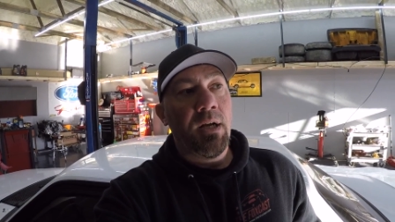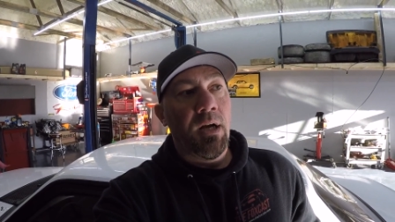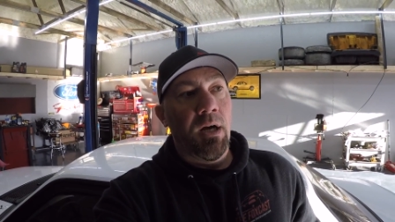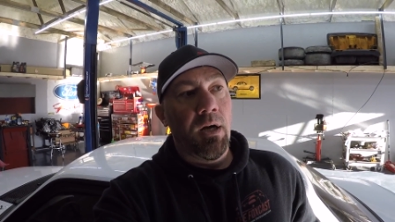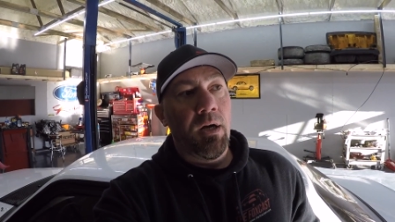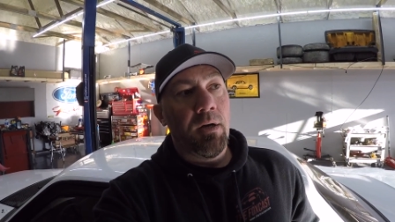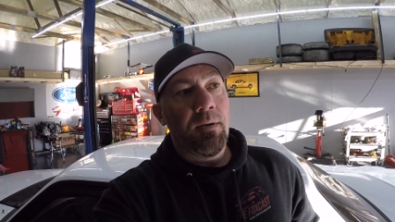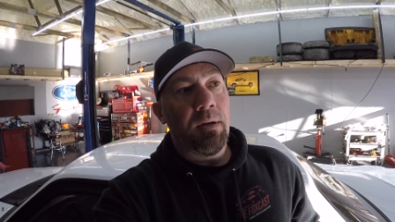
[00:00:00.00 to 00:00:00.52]

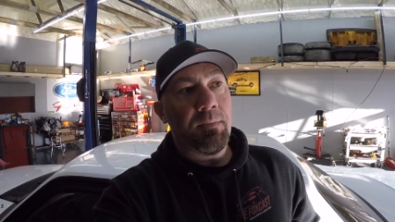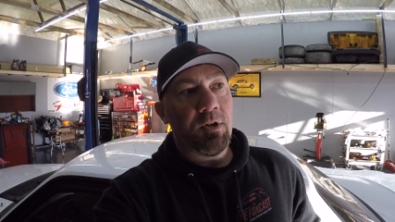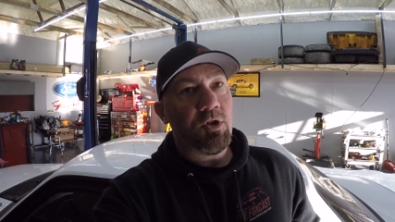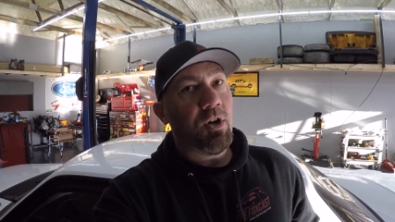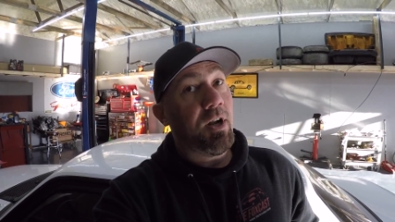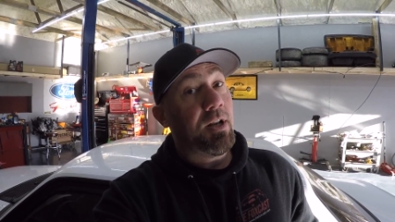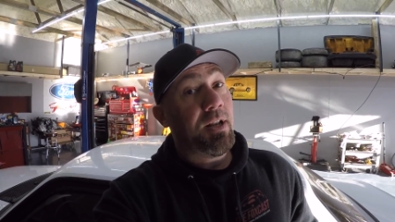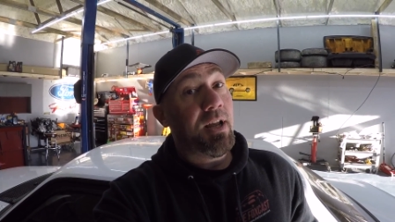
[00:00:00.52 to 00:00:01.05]
I'm going to
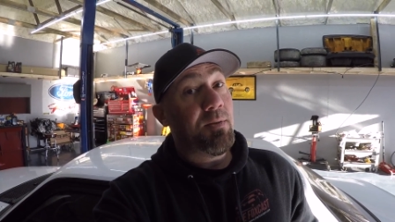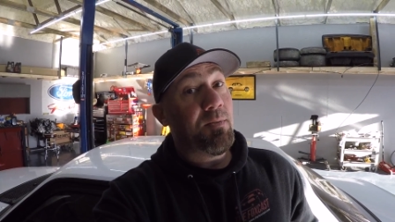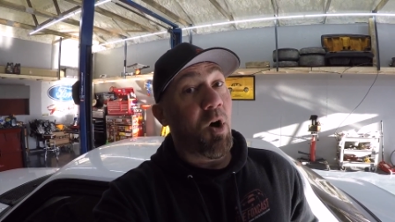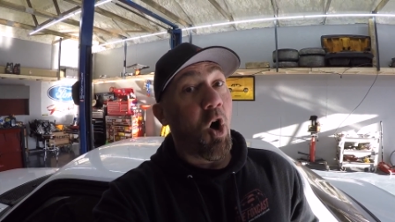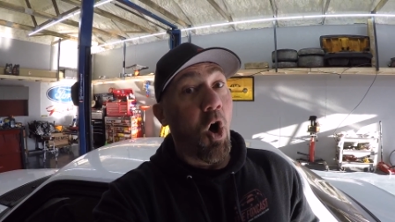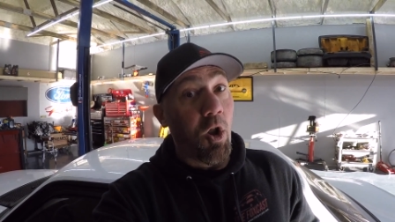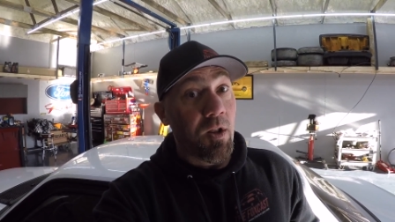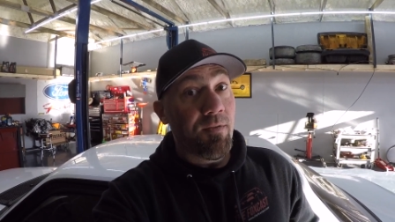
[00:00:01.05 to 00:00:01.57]
try to name
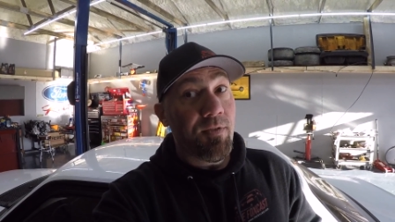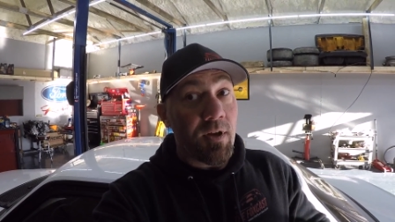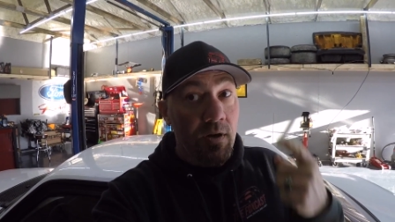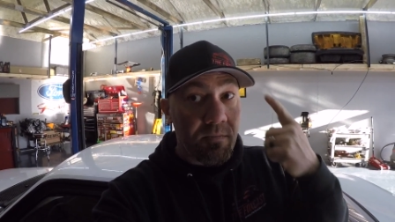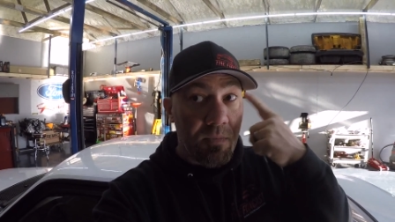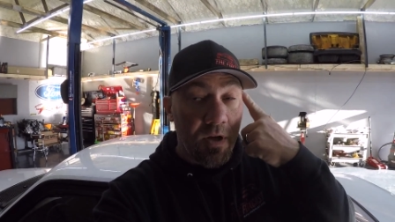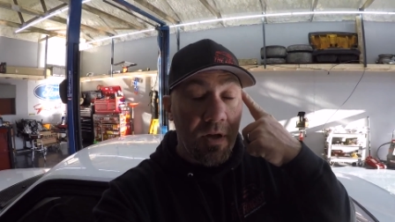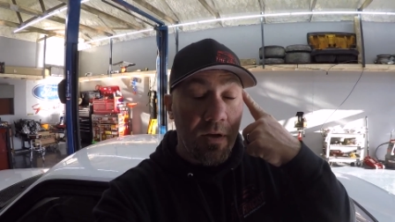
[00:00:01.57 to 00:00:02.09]
all of
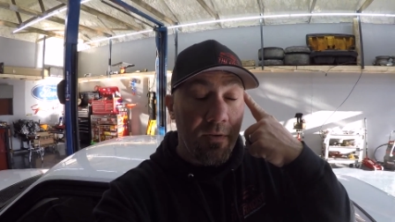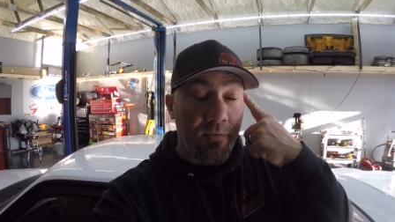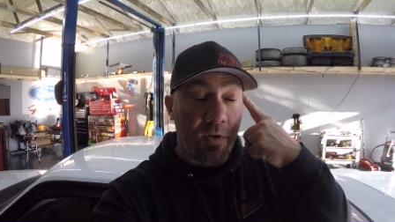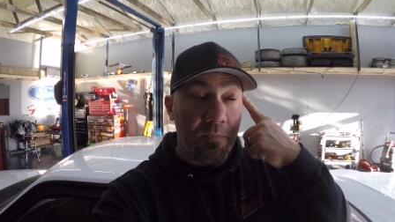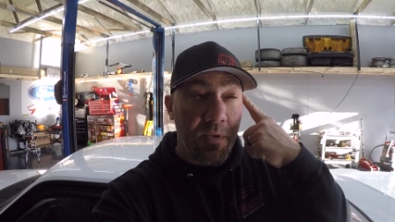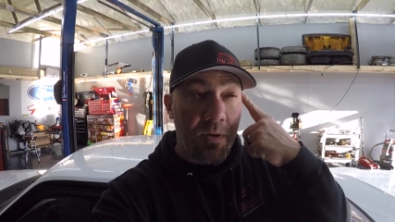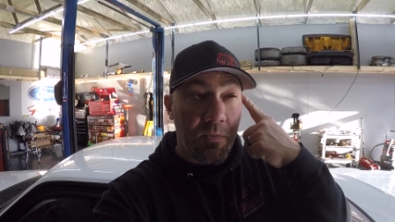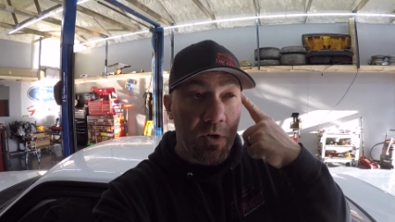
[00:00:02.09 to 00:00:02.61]
them
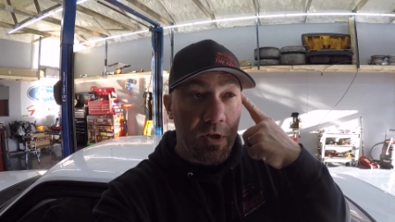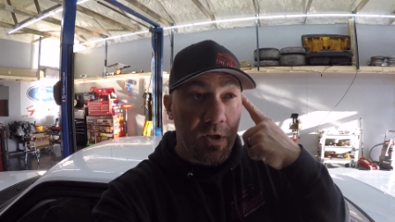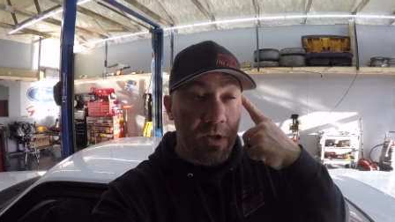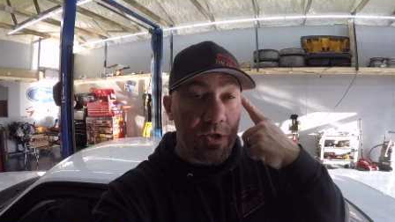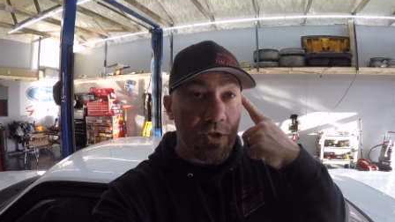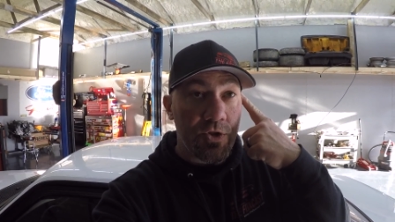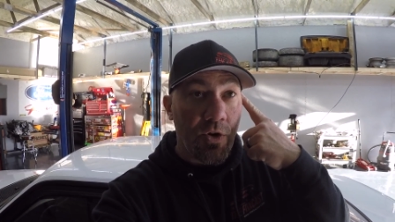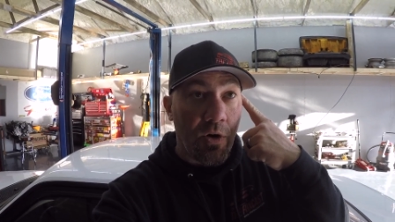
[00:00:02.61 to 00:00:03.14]
from memory.
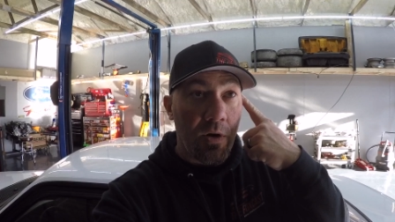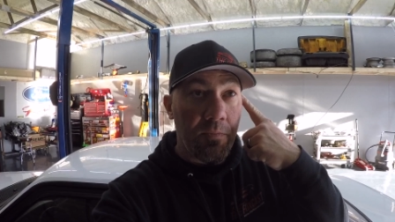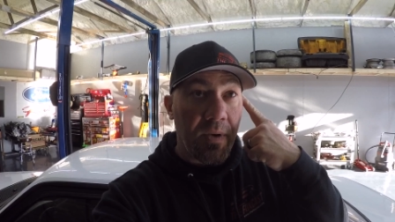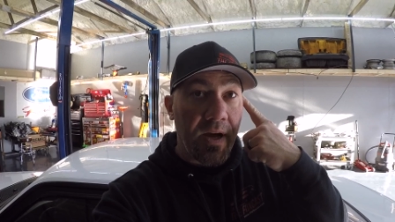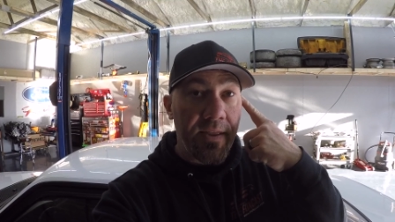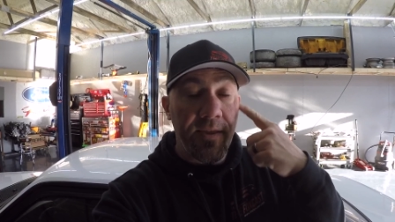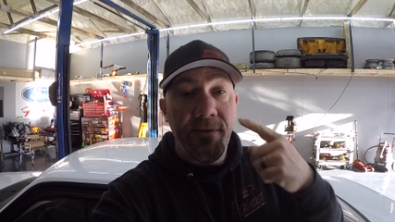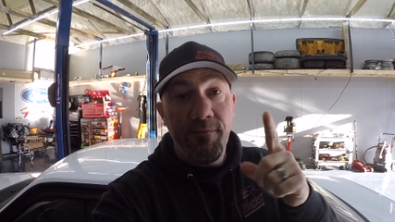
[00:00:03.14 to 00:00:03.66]
Let's start
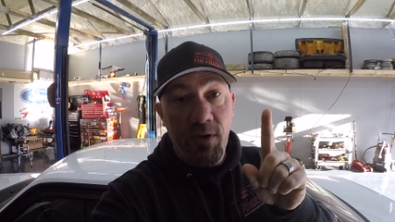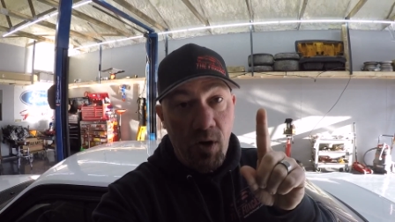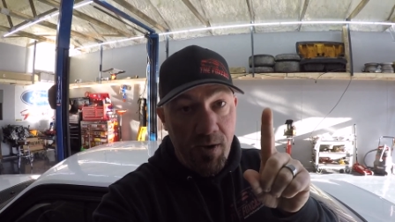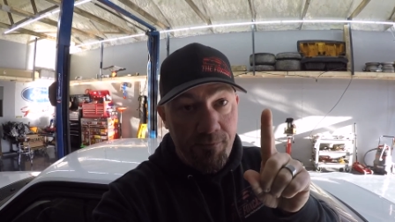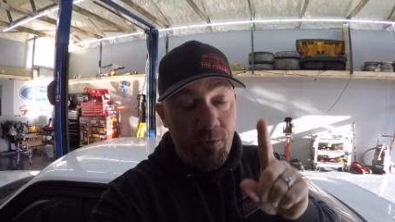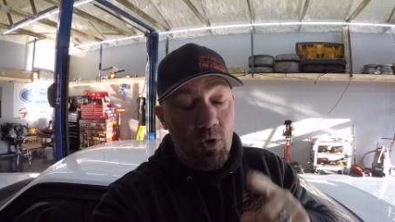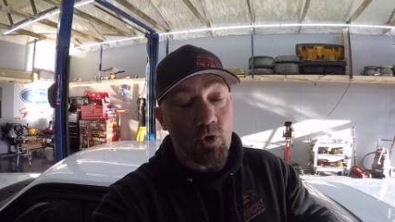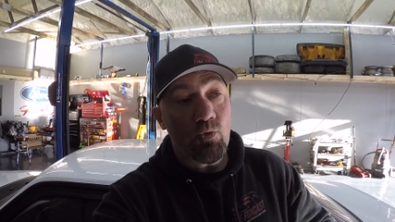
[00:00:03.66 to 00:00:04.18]
by the very
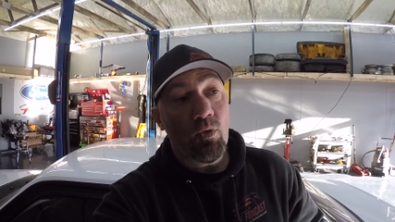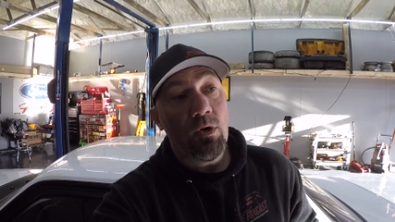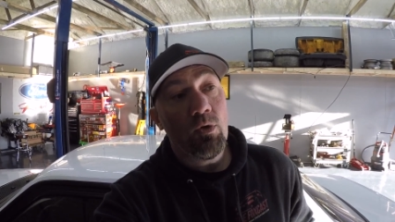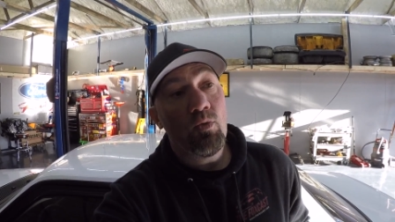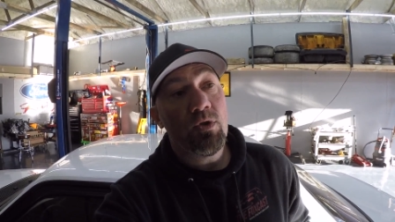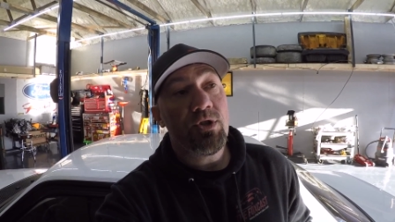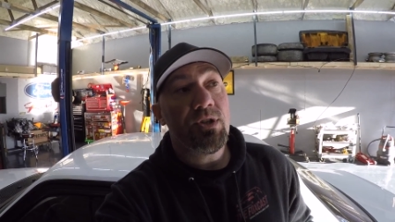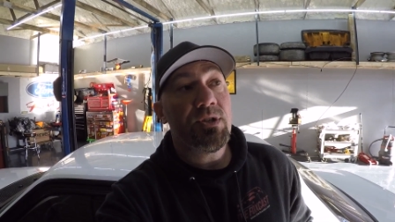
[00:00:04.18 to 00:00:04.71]
first
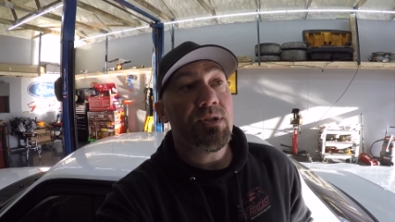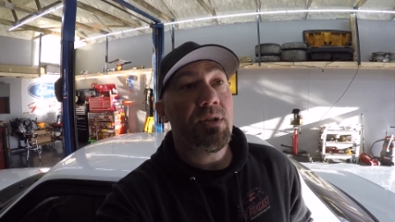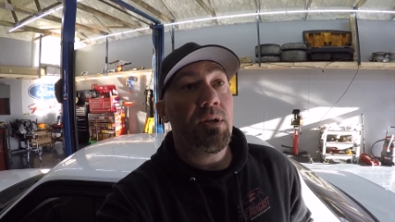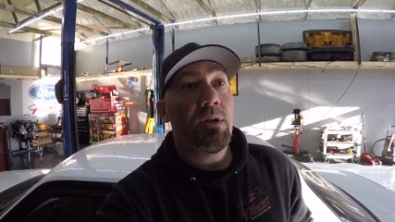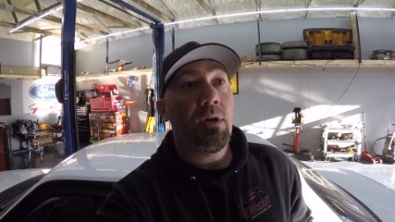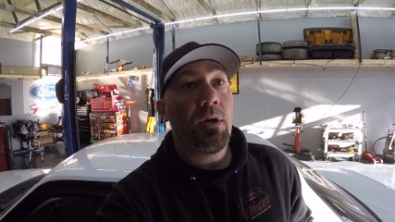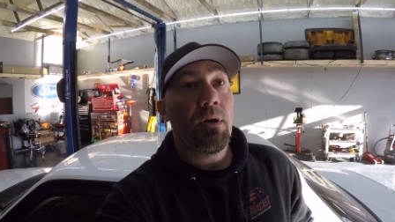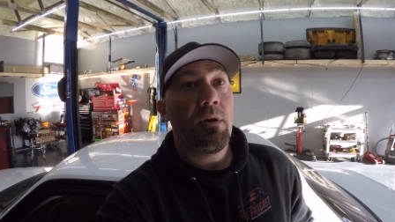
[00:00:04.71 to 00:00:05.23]
one, which is
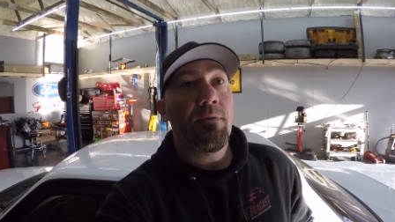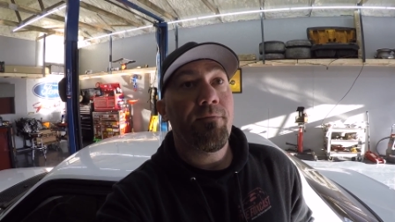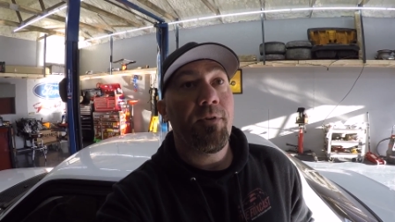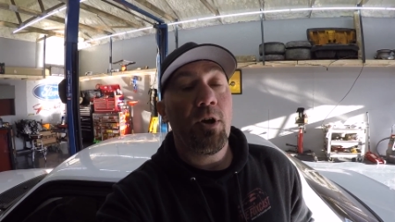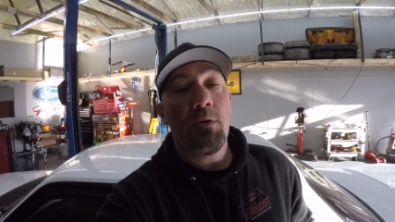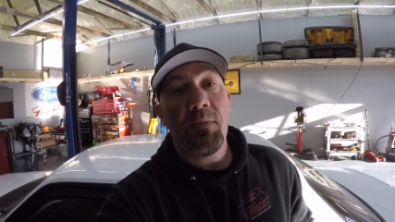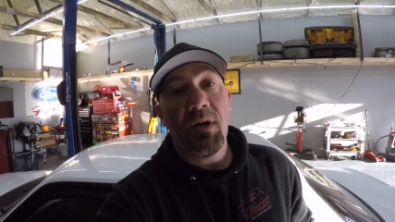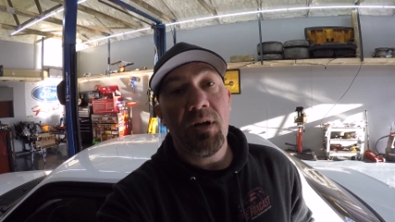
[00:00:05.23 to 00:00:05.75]
the
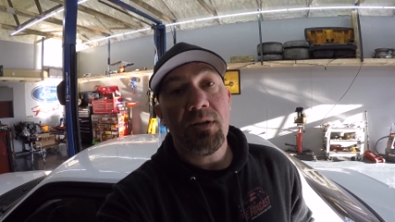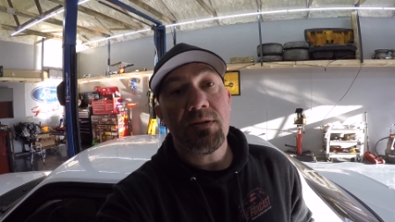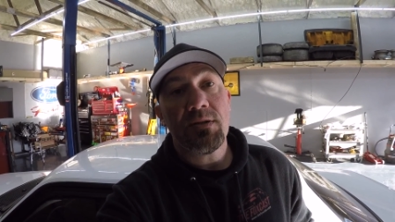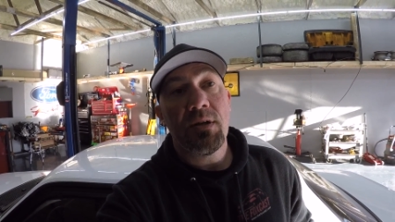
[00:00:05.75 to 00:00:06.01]
Fairmont